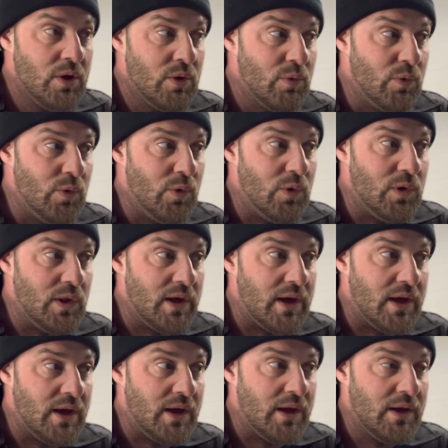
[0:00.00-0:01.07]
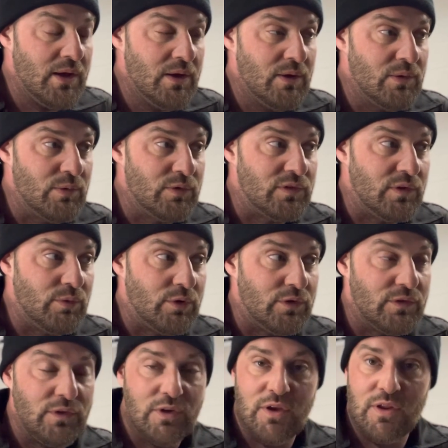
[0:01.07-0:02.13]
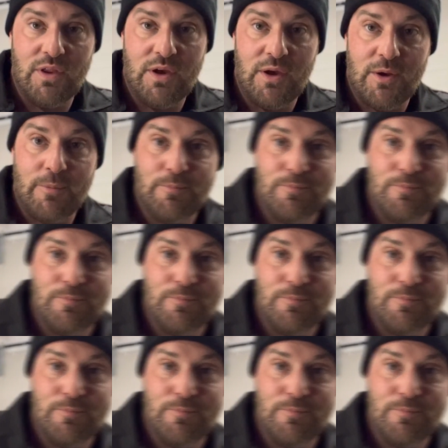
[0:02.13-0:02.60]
we'll see what it's looking like.